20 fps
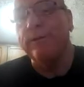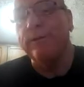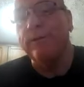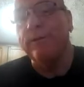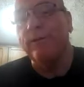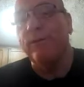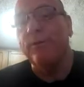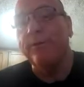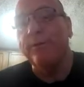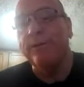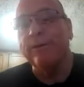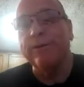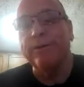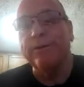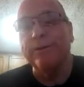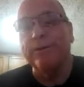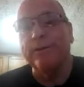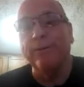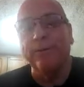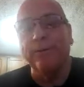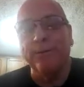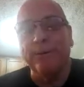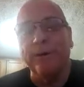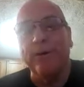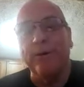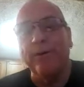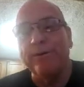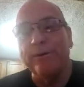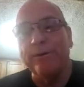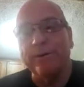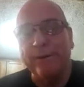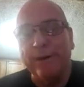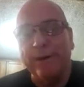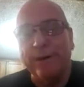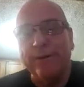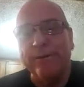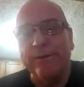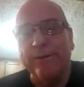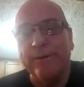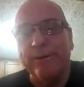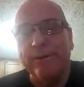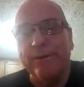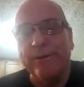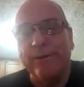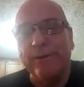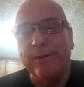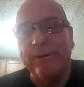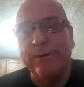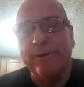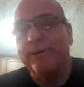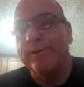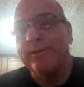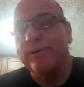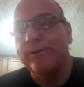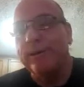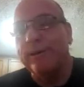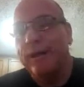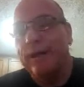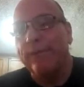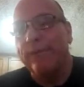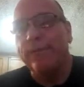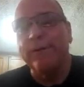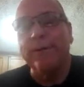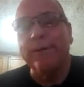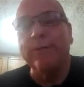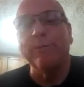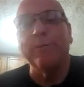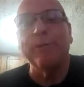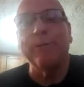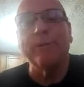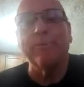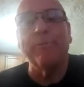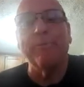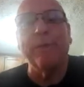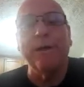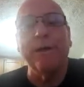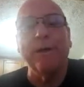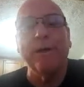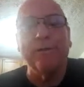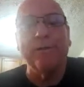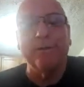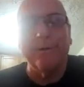told me, look, with all these injuries, you're going to have to keep this metal